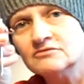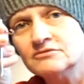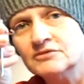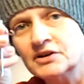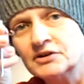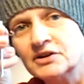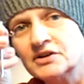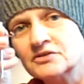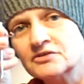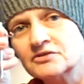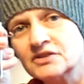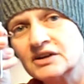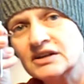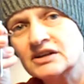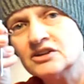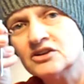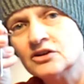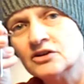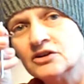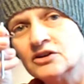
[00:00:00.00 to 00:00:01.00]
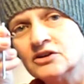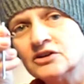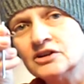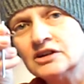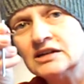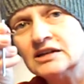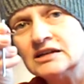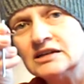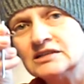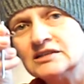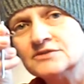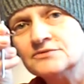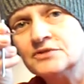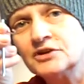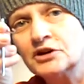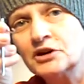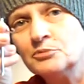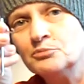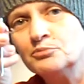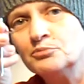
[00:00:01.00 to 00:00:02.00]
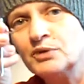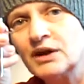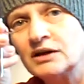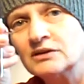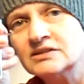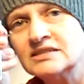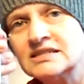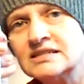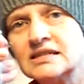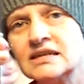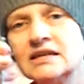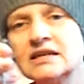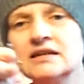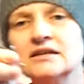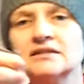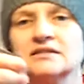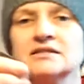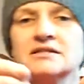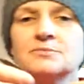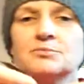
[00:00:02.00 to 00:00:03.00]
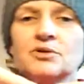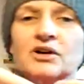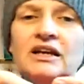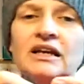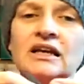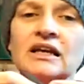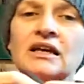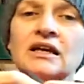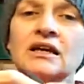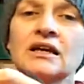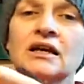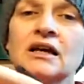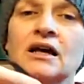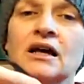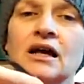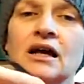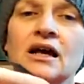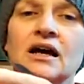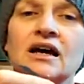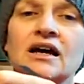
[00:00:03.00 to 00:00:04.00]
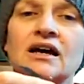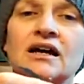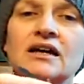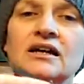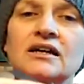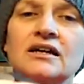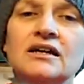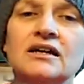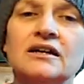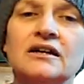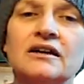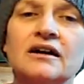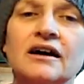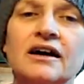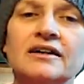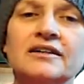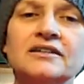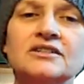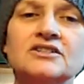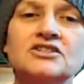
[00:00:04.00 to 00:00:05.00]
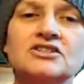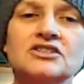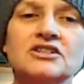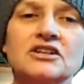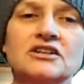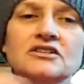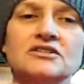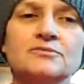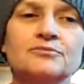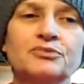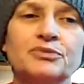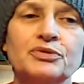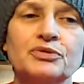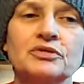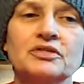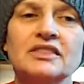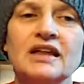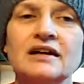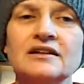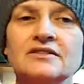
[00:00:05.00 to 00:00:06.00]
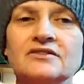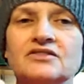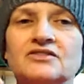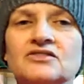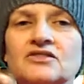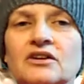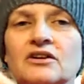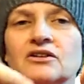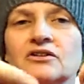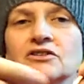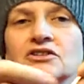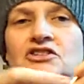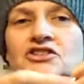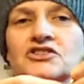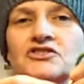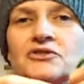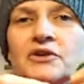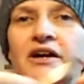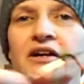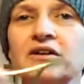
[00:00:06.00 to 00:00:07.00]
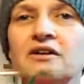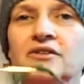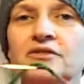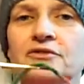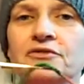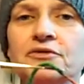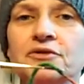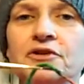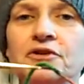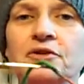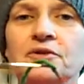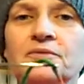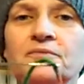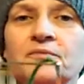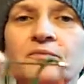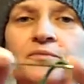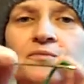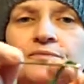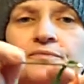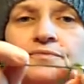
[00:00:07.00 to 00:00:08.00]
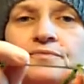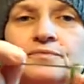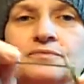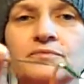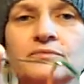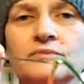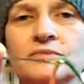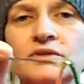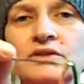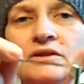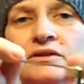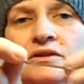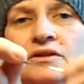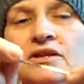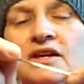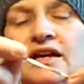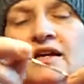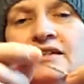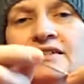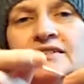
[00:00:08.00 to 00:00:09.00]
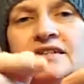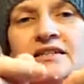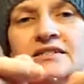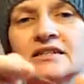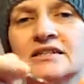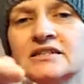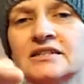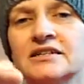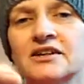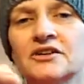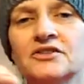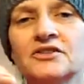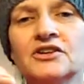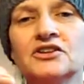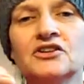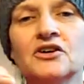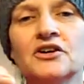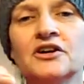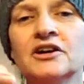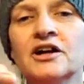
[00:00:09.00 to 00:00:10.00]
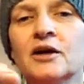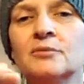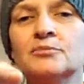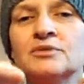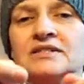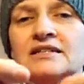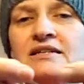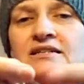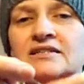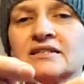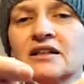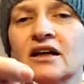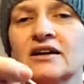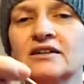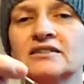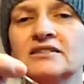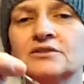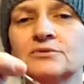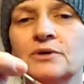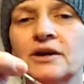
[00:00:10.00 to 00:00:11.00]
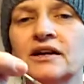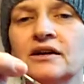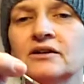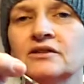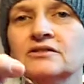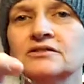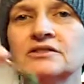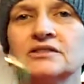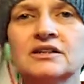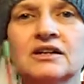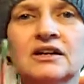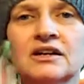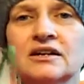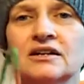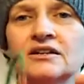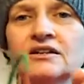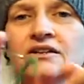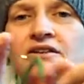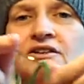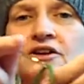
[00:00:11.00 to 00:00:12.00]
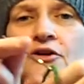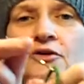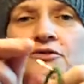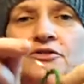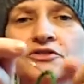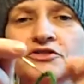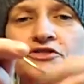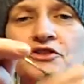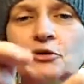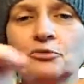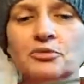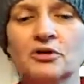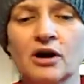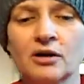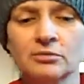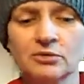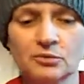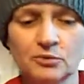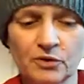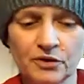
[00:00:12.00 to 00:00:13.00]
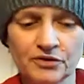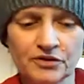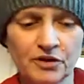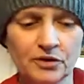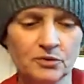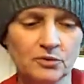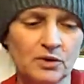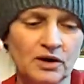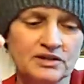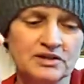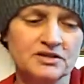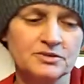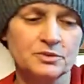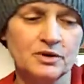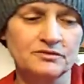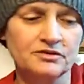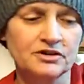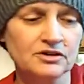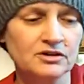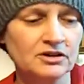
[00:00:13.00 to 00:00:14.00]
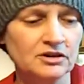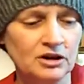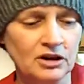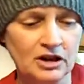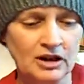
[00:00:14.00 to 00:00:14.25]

very thick yarn. It's very bouncy and springy, and I can just put that sucker straight on through. It doesn't tear the yarn up as it slides around. You know, there's no problem with it whatsoever.